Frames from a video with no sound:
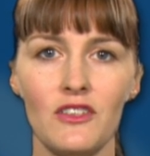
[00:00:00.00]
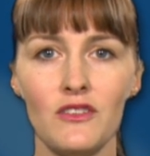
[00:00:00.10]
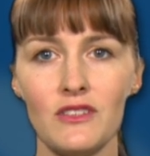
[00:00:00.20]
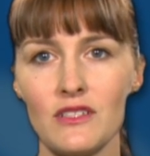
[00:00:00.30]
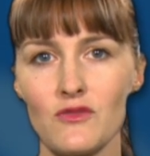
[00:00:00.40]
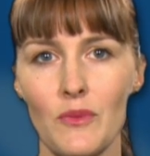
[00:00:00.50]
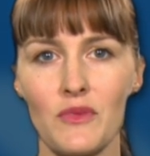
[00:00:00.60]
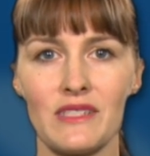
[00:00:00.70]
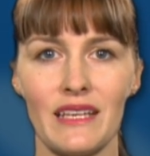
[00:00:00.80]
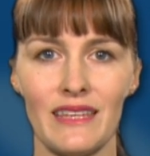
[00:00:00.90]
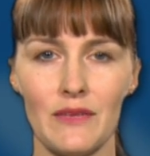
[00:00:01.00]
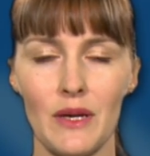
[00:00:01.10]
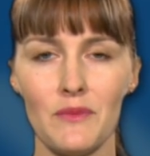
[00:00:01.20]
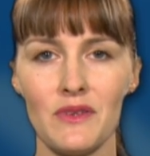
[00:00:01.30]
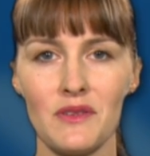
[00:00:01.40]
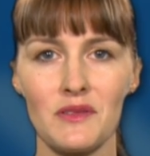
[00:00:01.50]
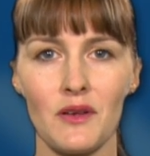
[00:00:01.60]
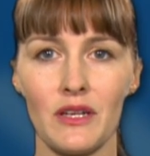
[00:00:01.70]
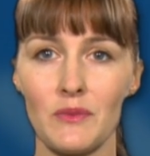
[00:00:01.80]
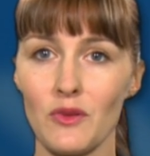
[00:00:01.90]
Unions represent their members
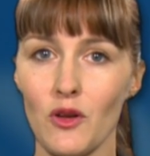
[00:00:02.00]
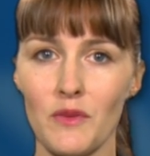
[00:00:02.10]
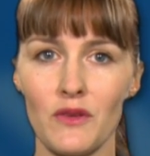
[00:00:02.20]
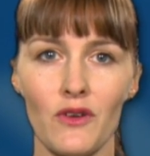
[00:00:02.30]
on employment